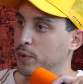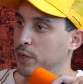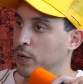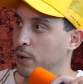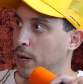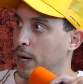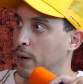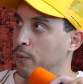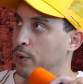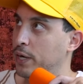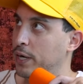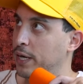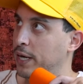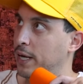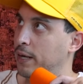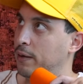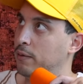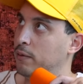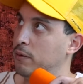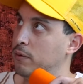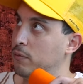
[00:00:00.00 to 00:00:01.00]
you know, I wanted
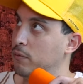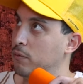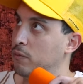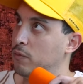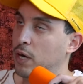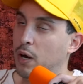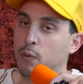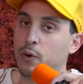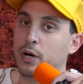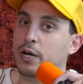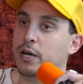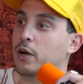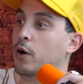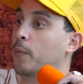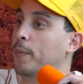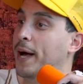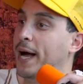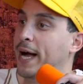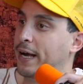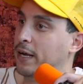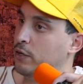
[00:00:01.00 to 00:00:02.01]
to go
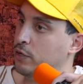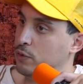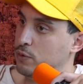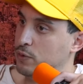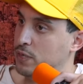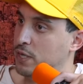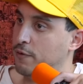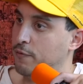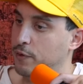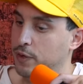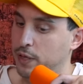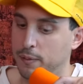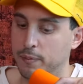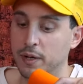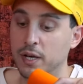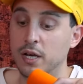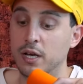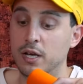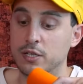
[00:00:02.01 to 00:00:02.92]
back and do stuff for them.